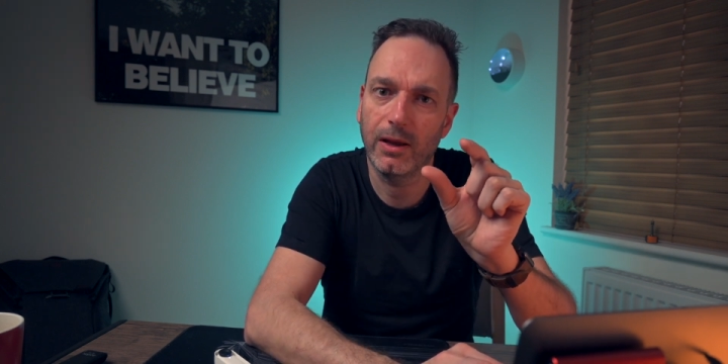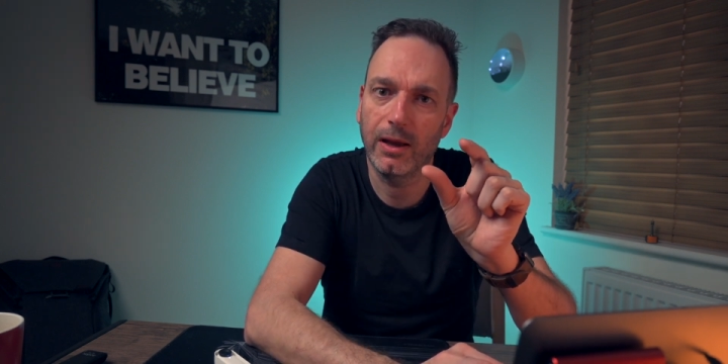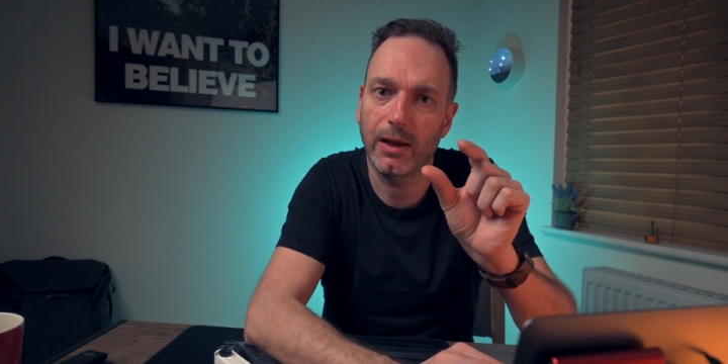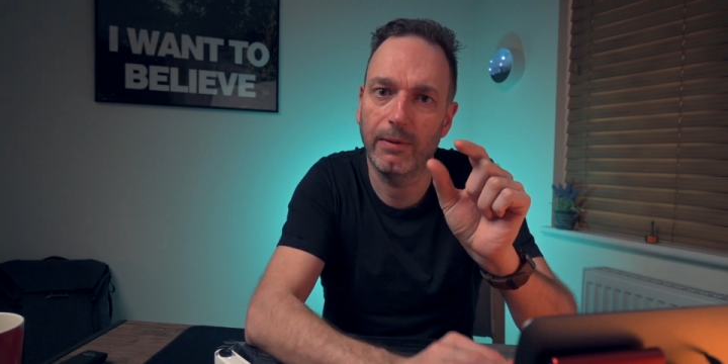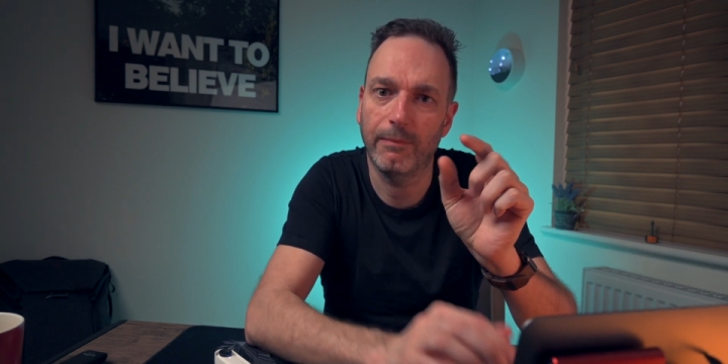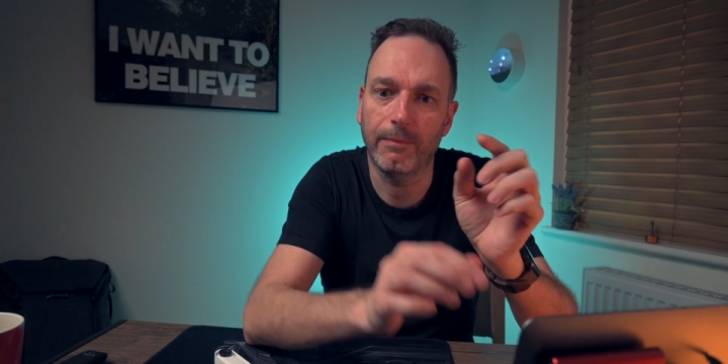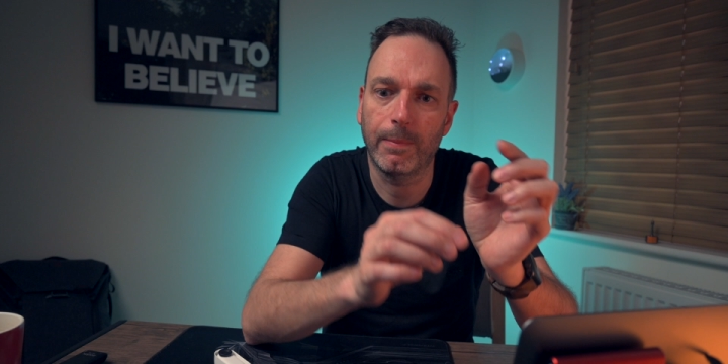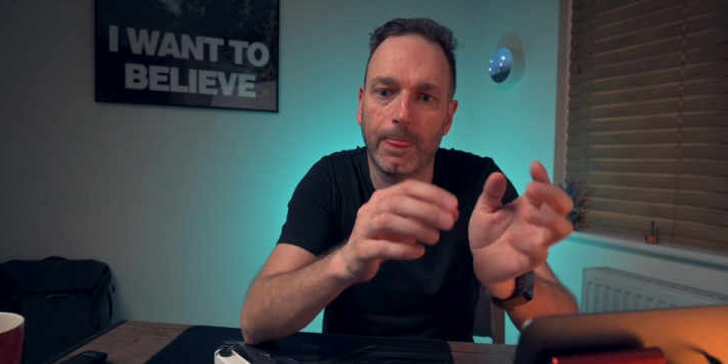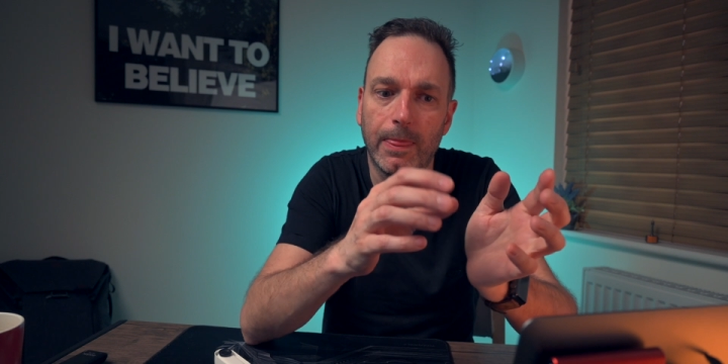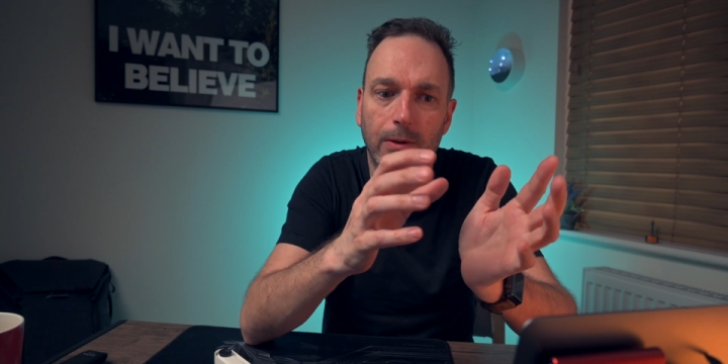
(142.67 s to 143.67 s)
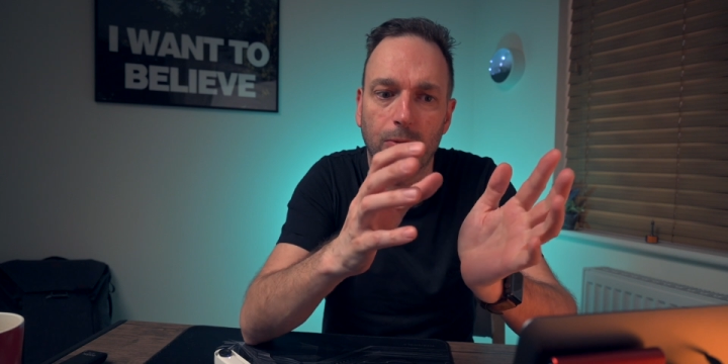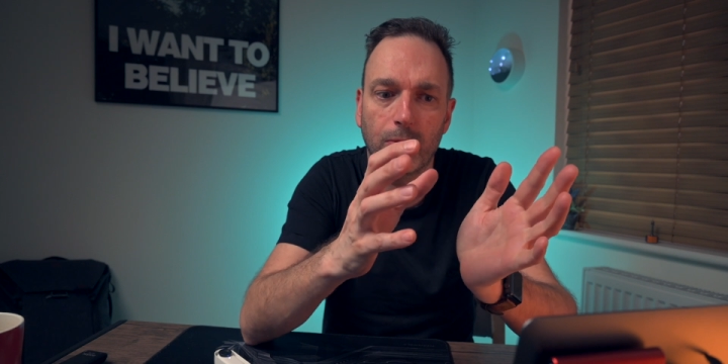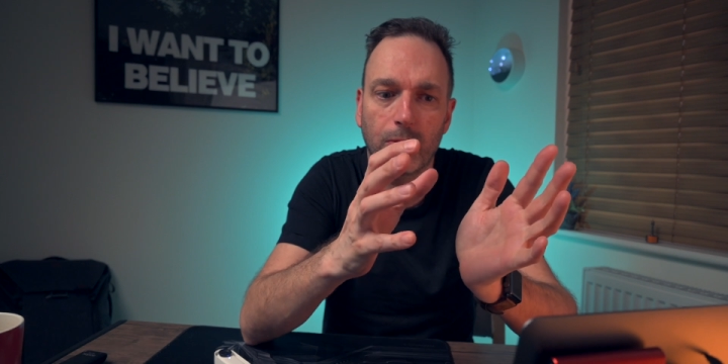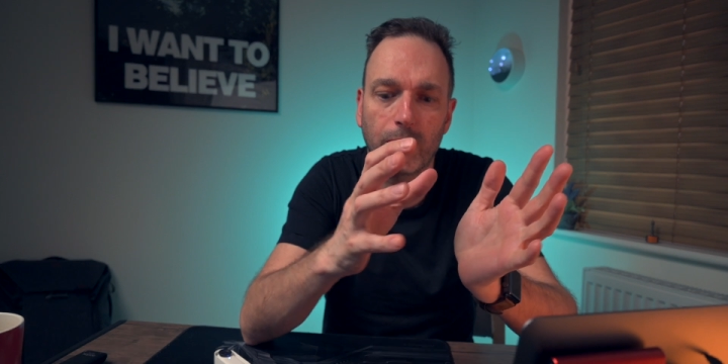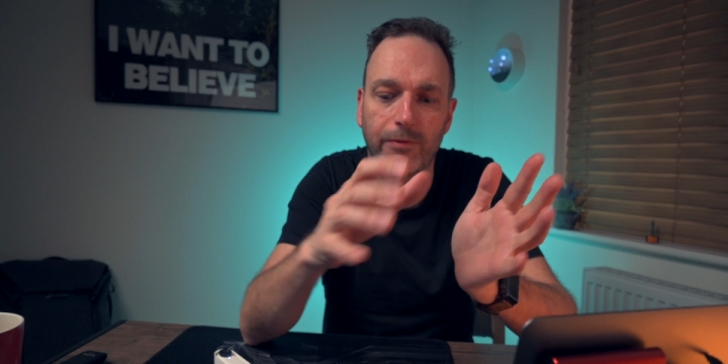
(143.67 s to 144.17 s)
Um,
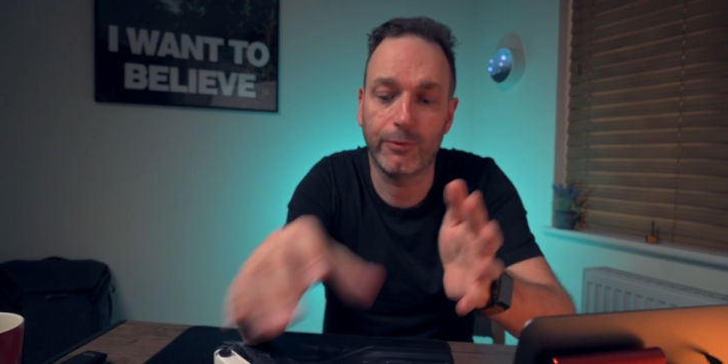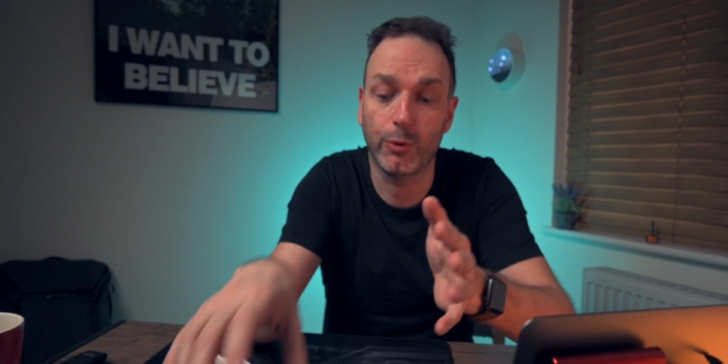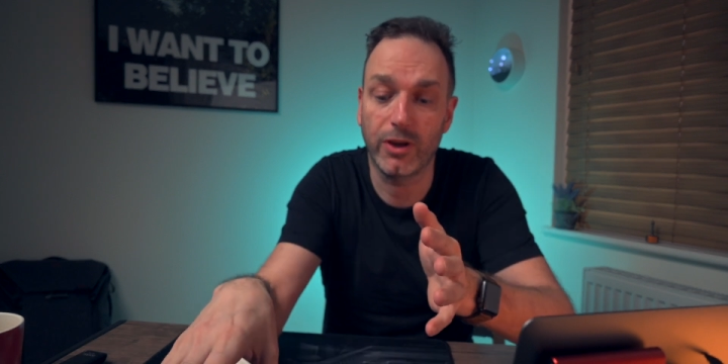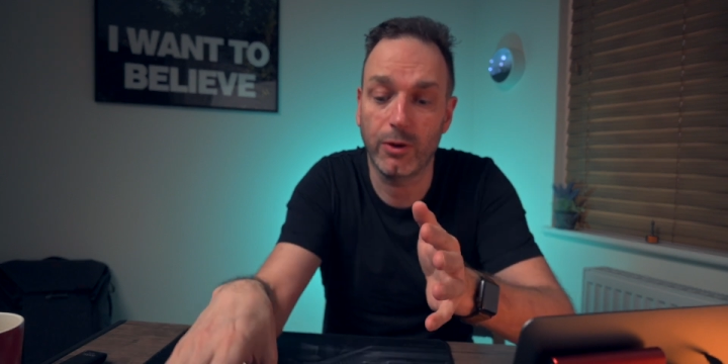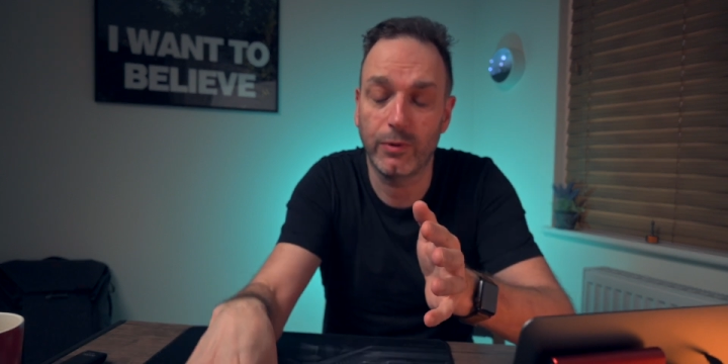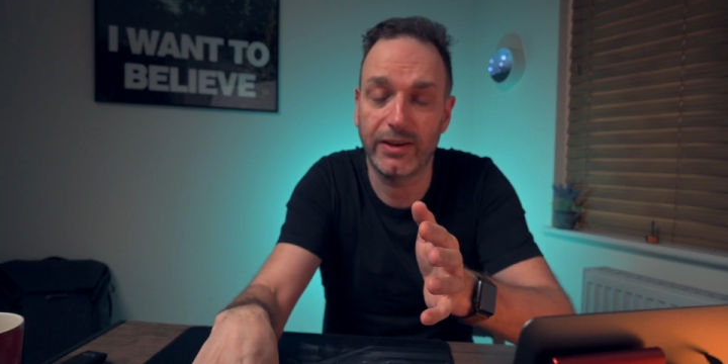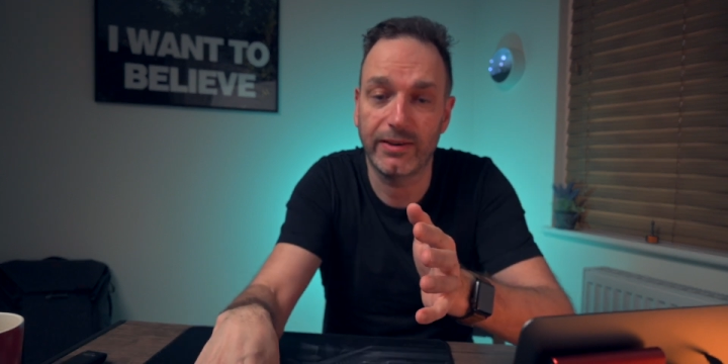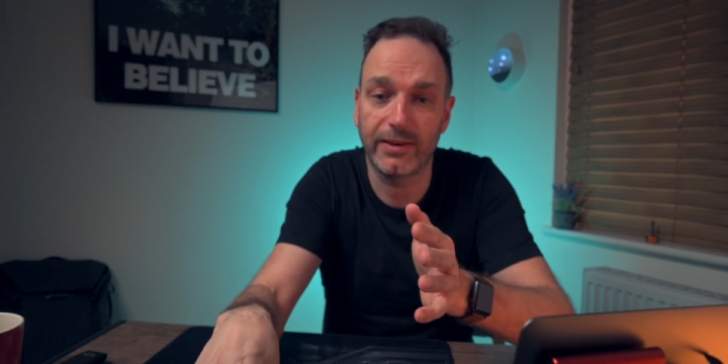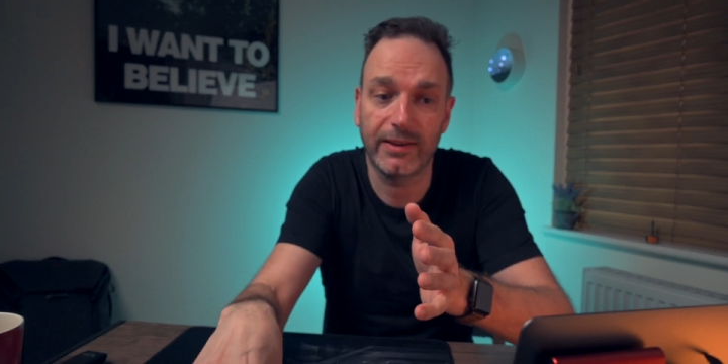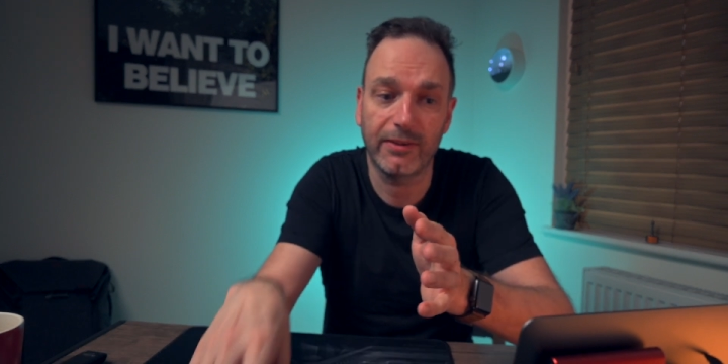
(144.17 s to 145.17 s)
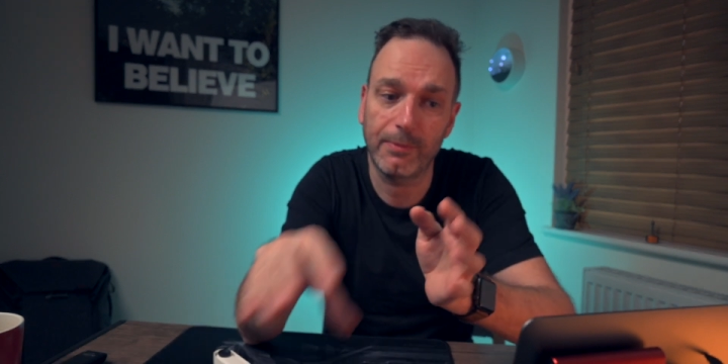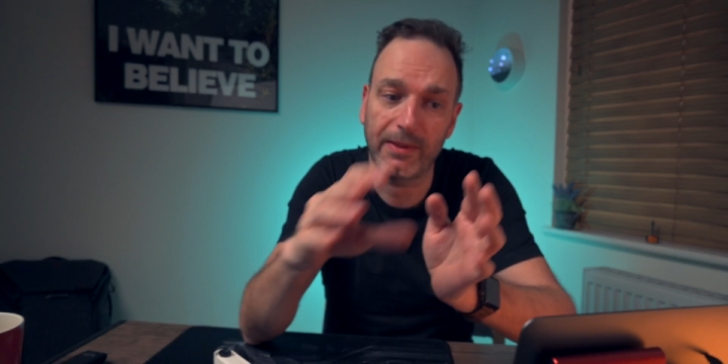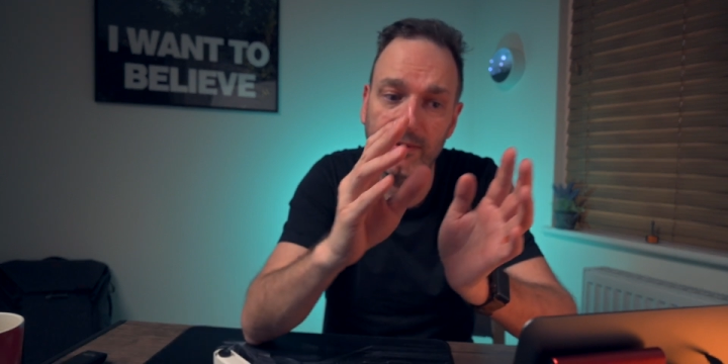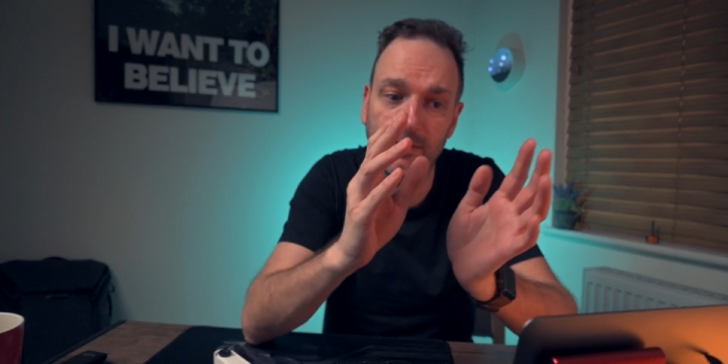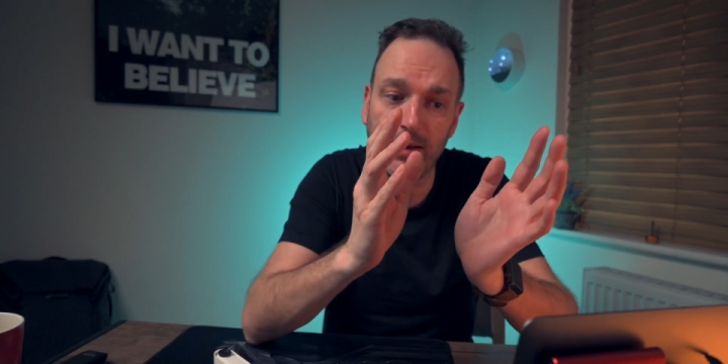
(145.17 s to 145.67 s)
for you when you did this
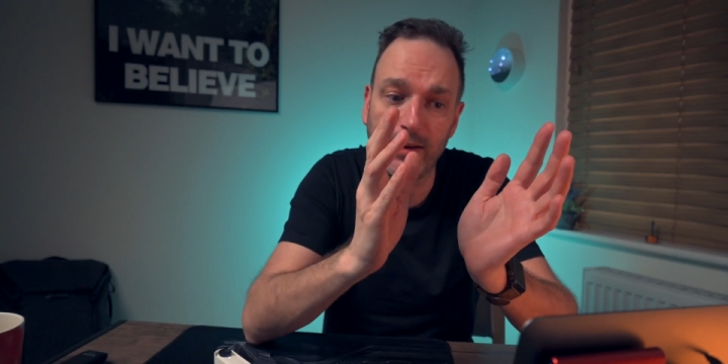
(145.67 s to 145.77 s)
method.